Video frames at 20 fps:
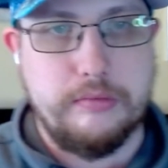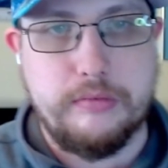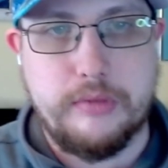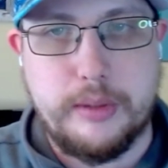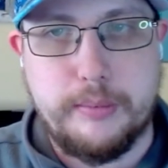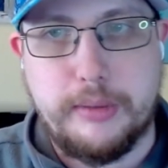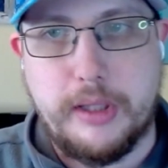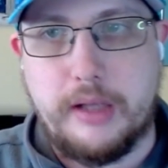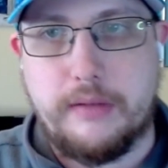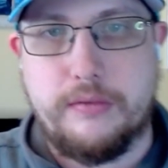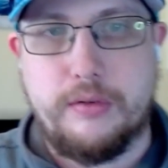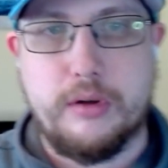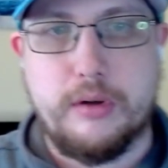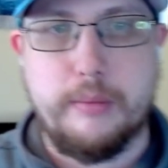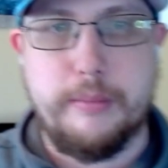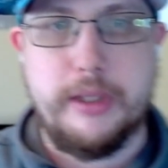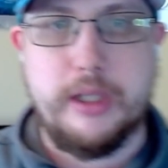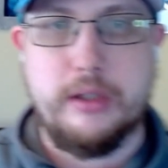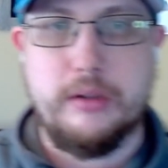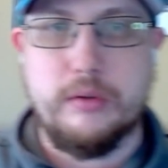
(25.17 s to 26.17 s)

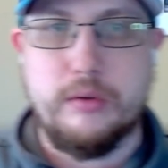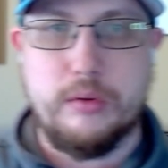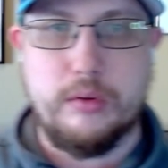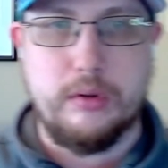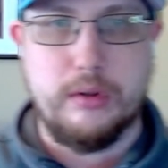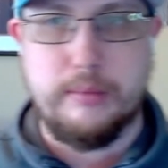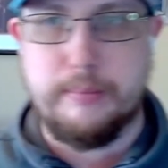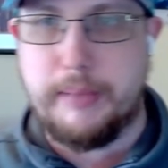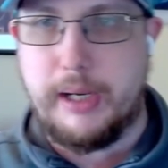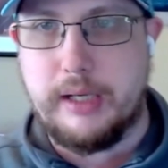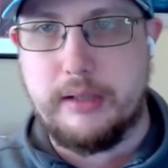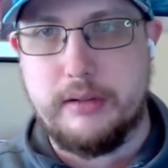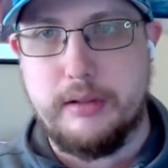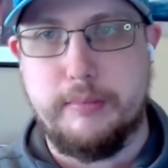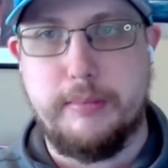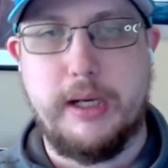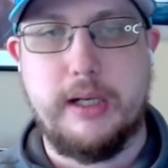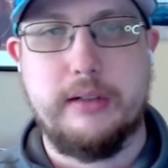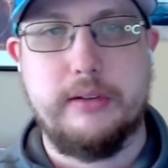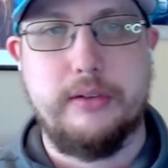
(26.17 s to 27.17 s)
replatforming or
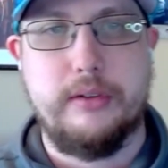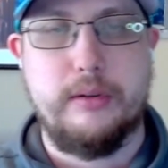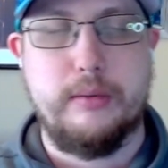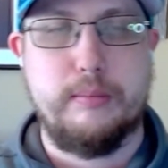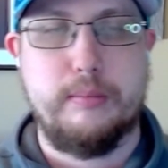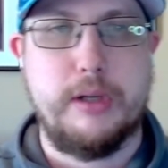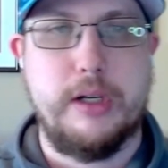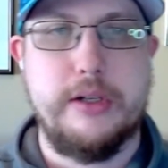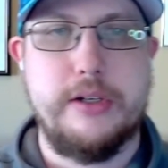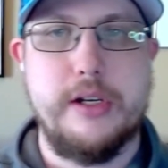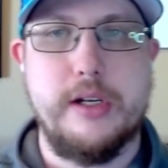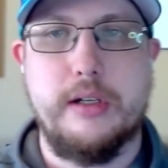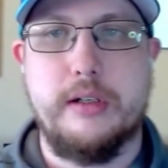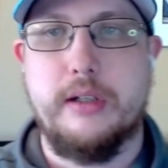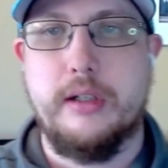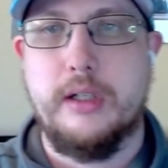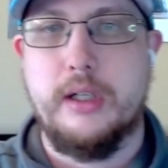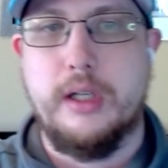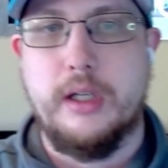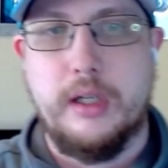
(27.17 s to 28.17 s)
back-to-box
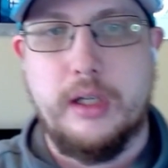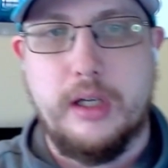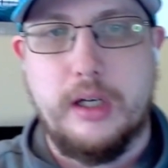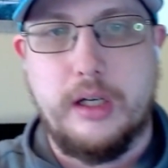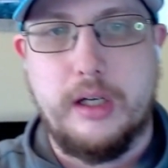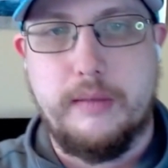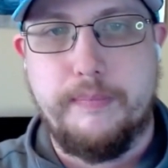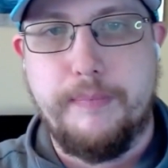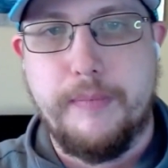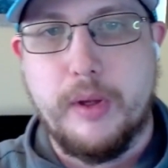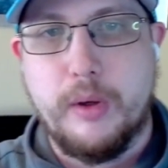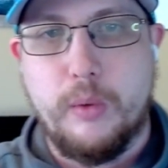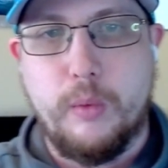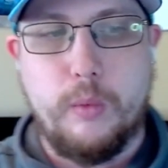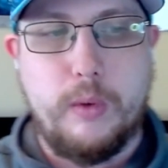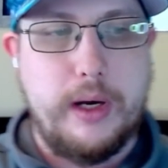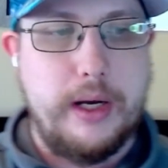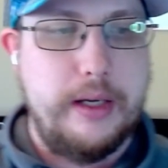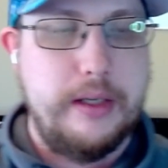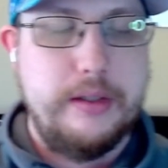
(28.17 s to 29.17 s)
project,
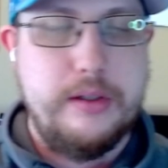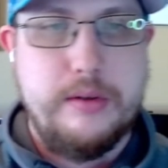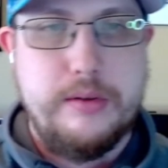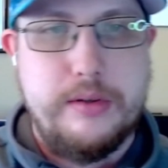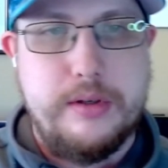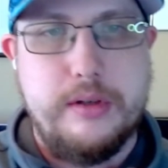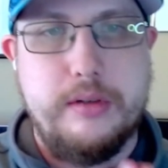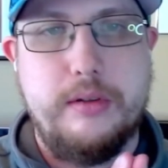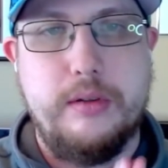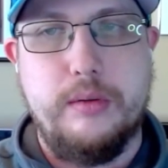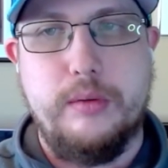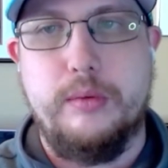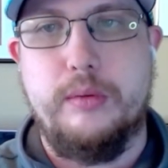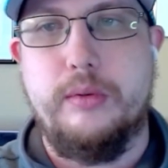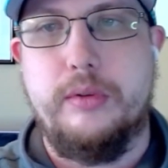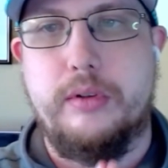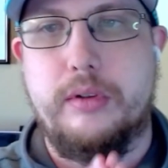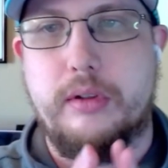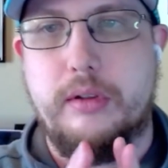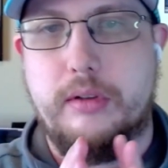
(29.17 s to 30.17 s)
why you should
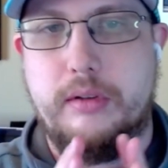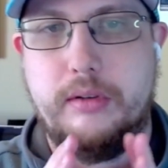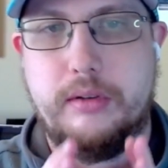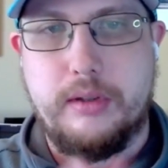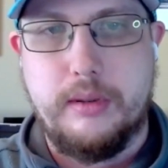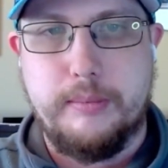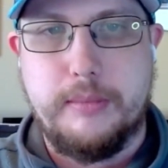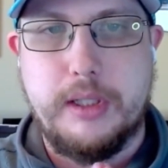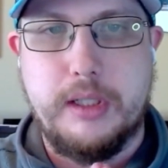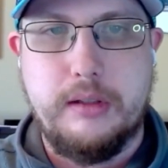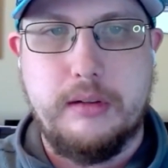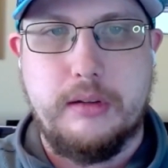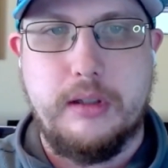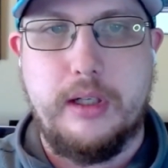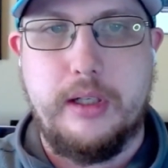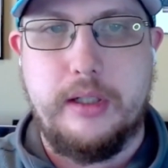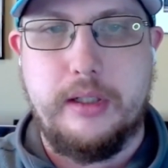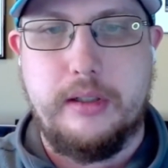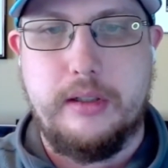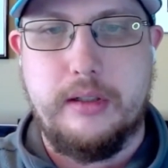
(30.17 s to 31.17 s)
use something
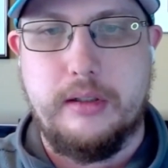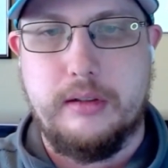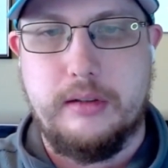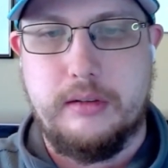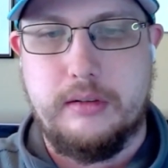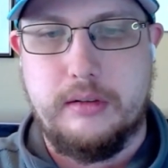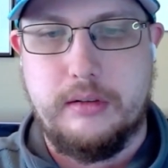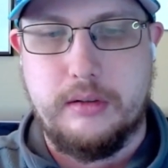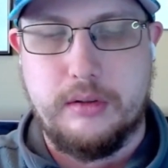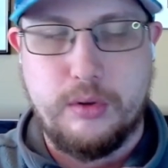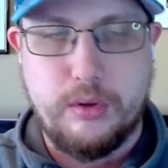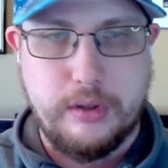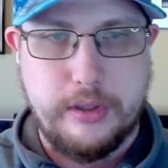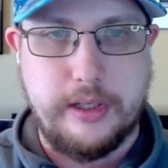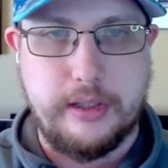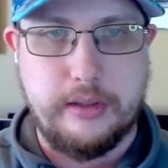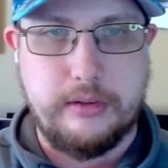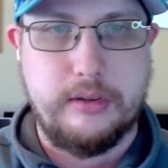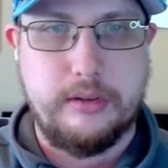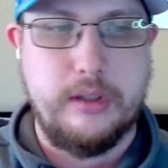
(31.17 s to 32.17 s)
like
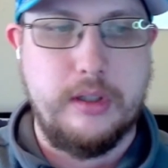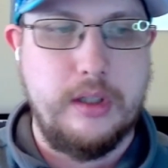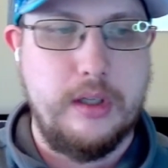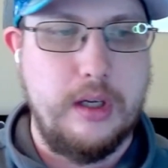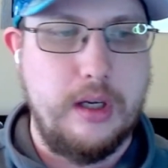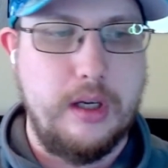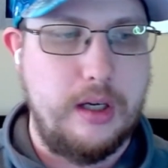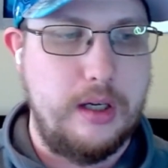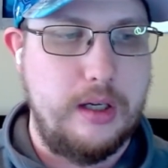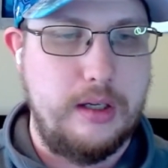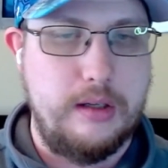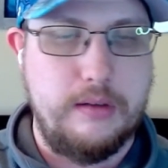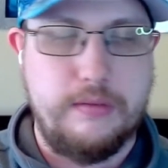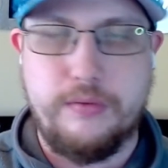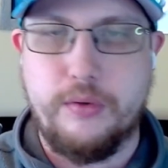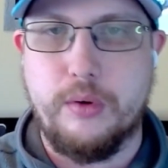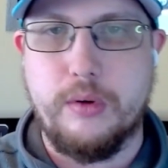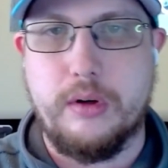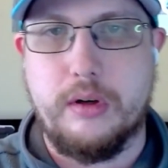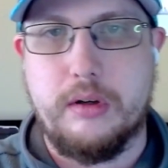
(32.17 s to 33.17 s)
Cortex
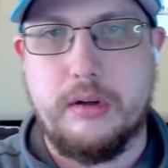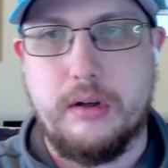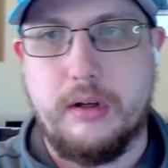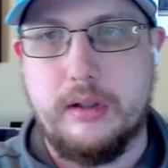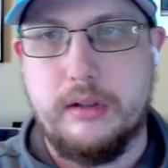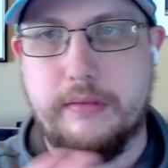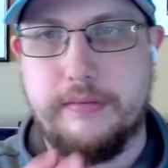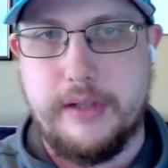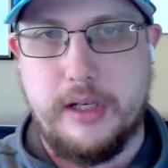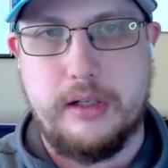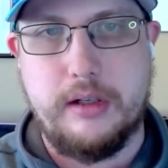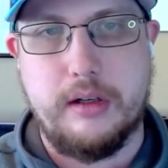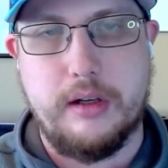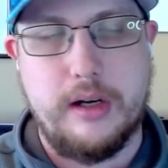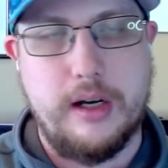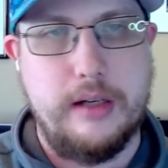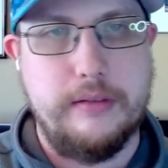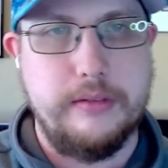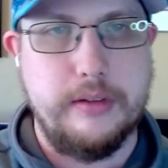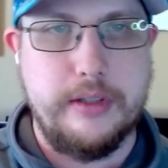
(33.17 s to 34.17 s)
for all of that
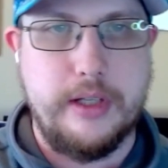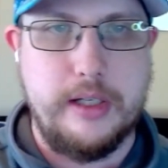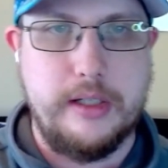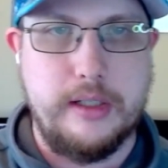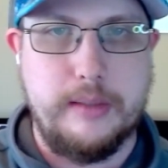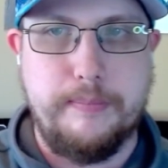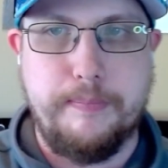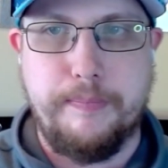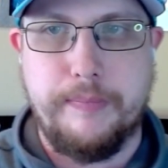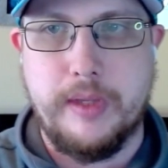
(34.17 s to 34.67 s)
archival data.